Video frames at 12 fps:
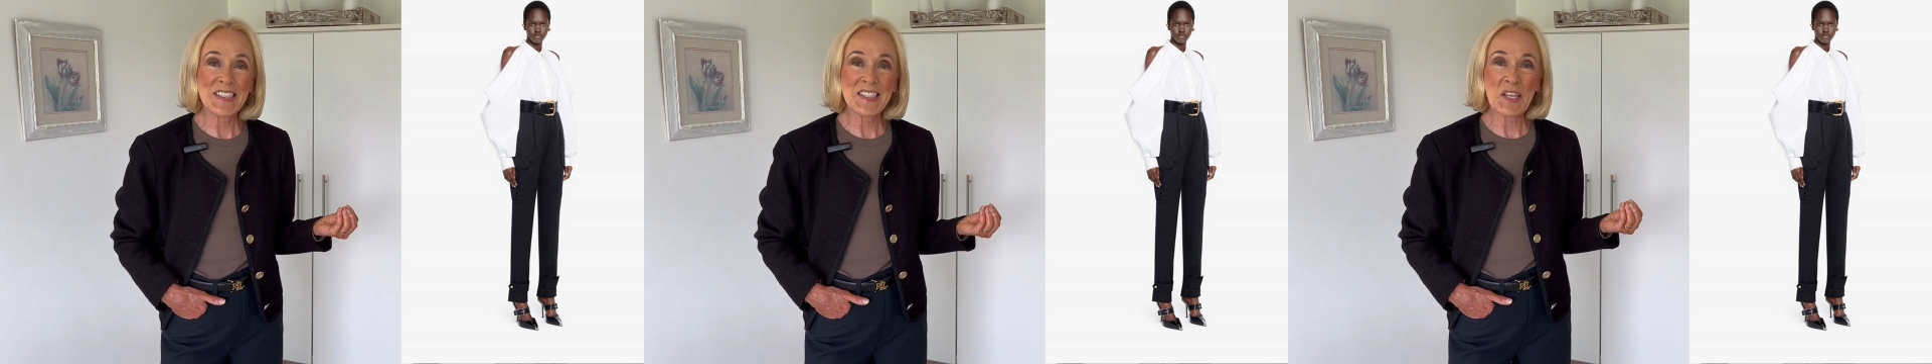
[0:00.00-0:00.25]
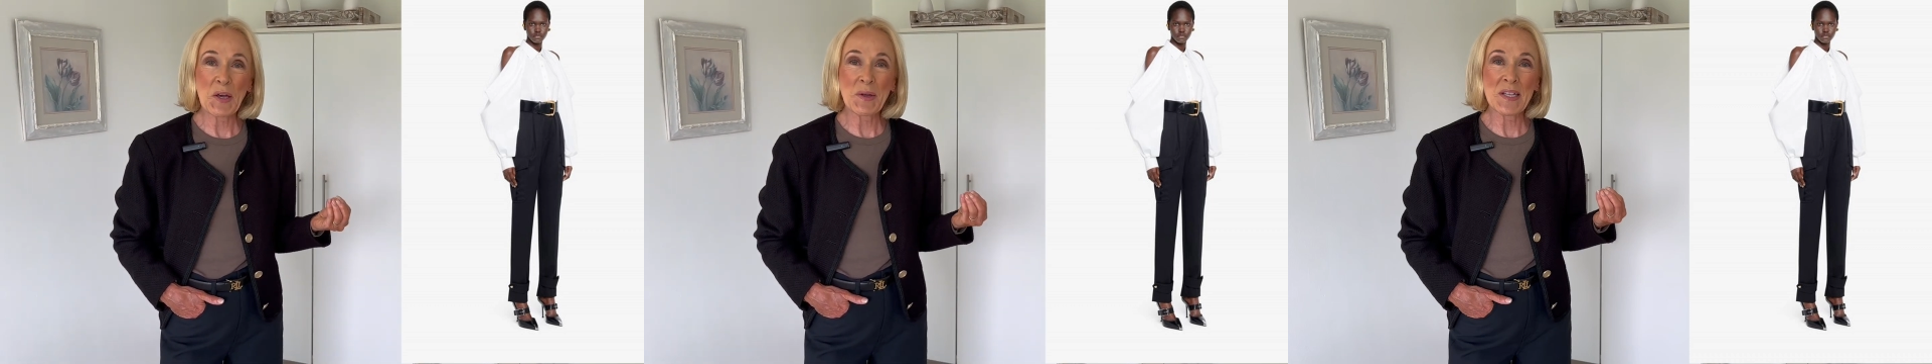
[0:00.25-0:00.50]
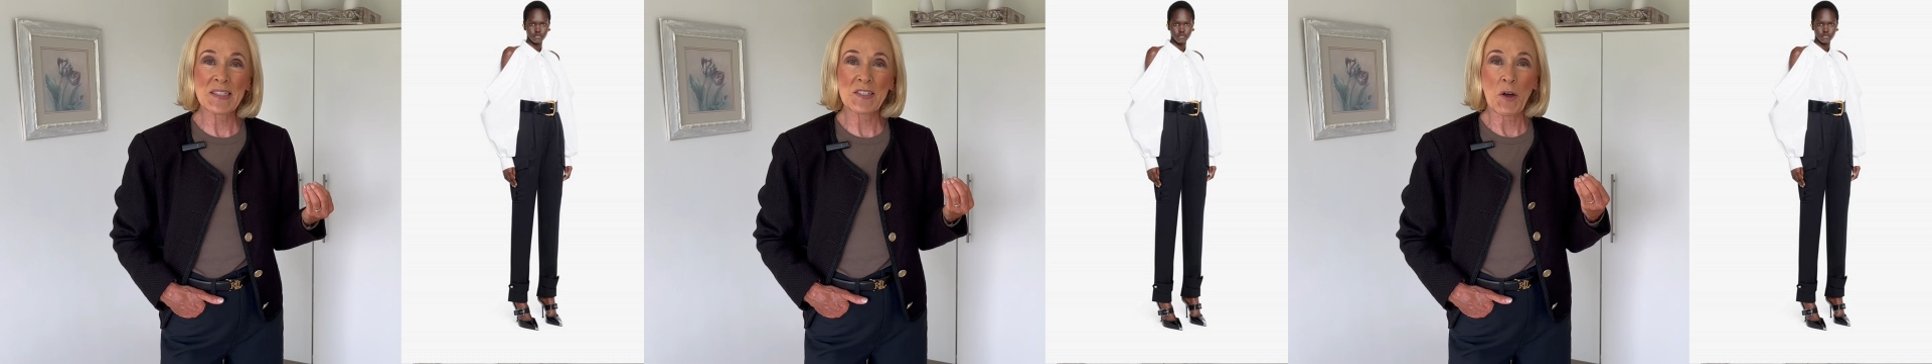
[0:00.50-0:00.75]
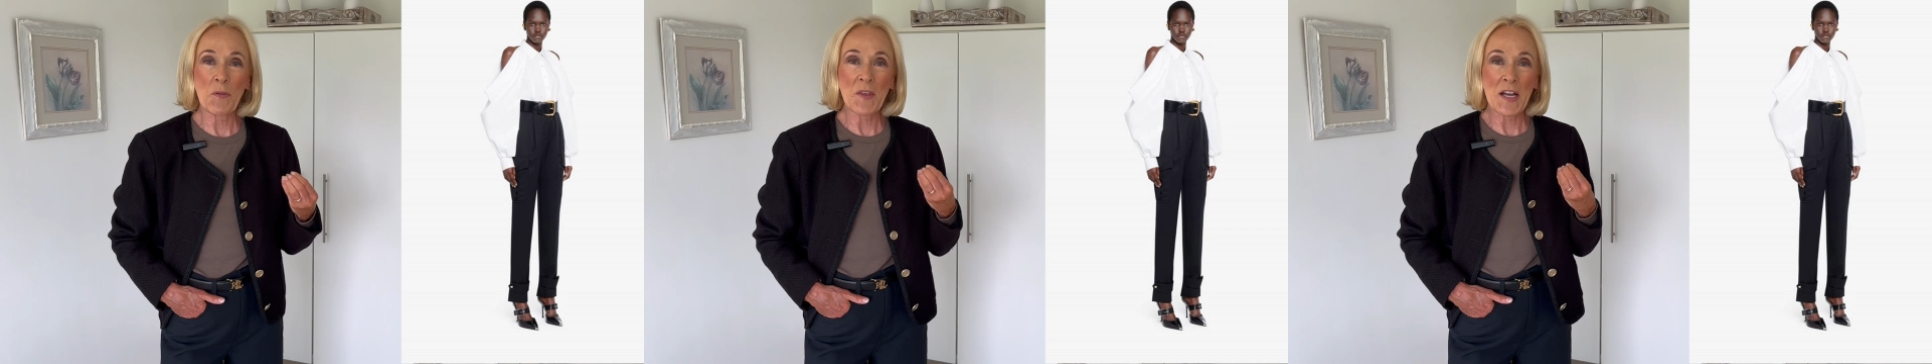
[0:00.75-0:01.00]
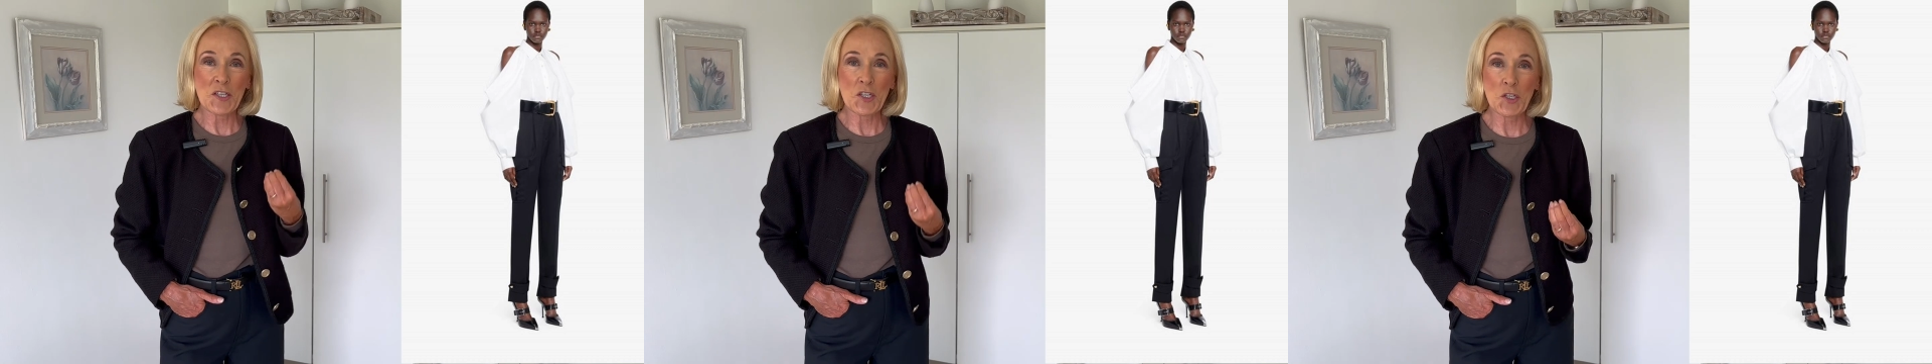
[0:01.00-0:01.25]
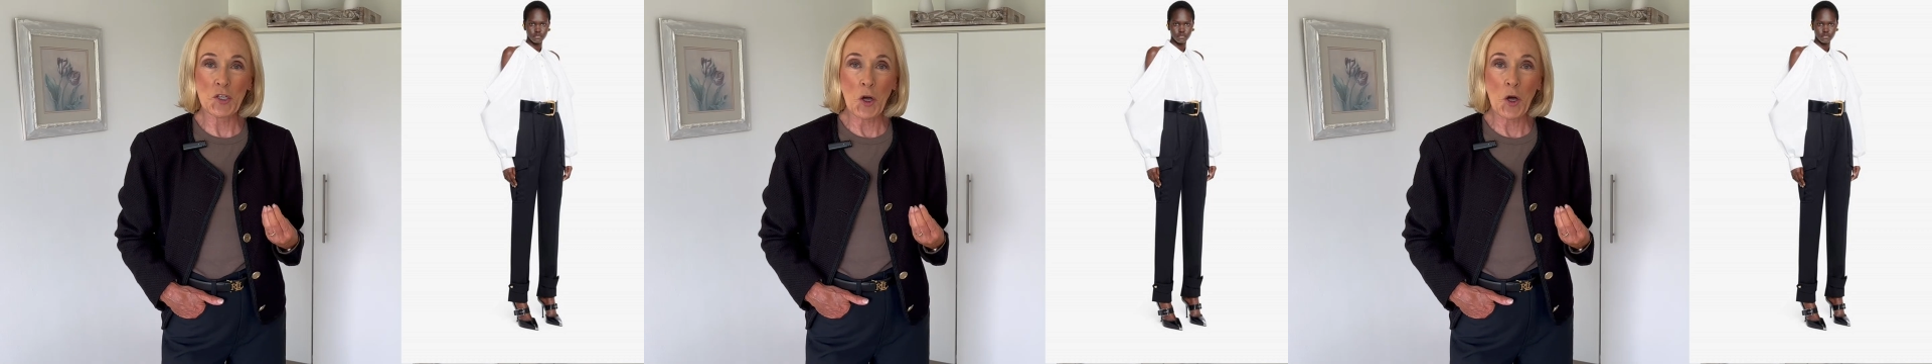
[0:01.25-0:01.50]
So it's got that
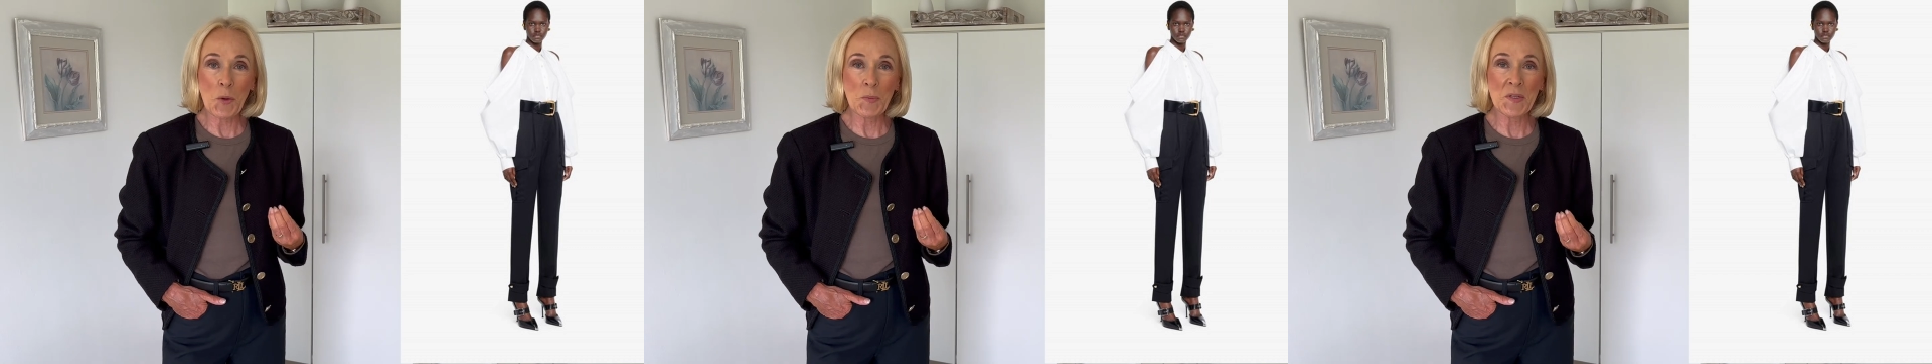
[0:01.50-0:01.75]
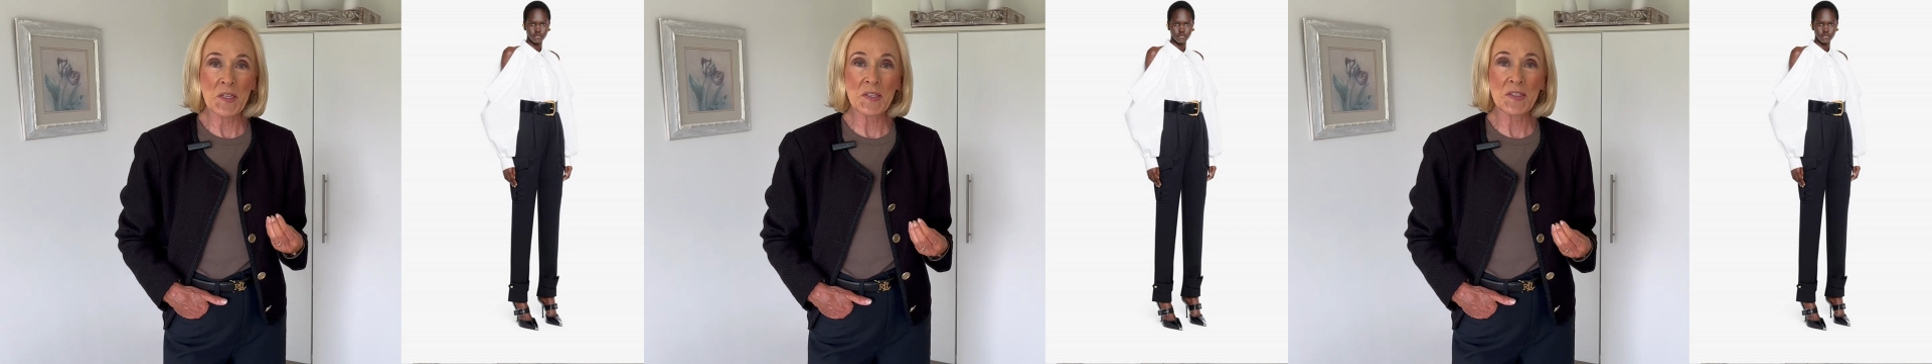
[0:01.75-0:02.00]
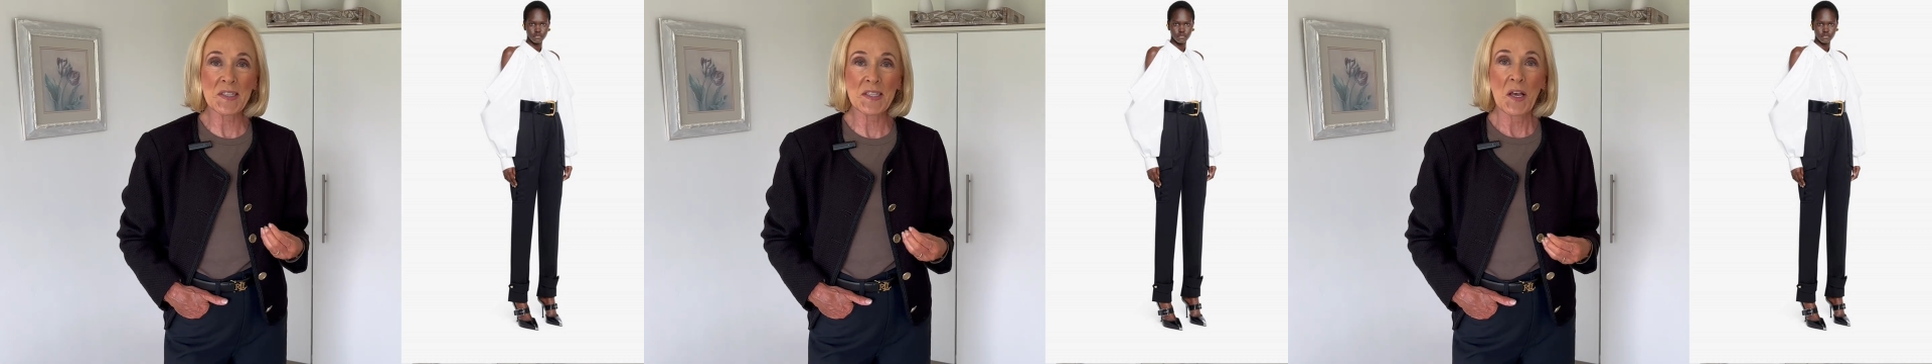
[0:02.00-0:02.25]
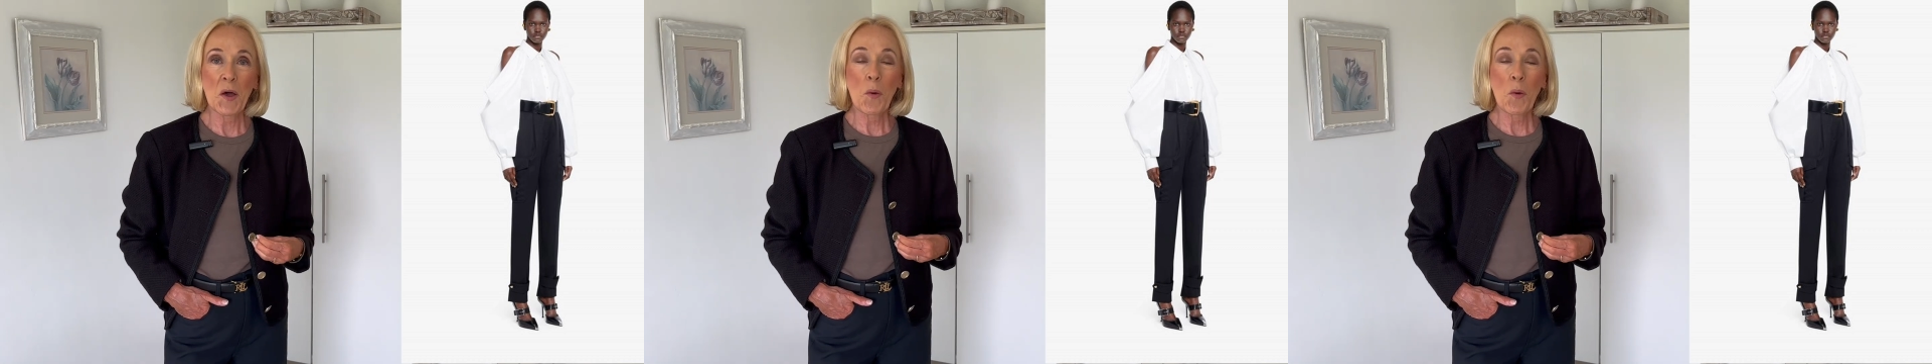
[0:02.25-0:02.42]
sharpness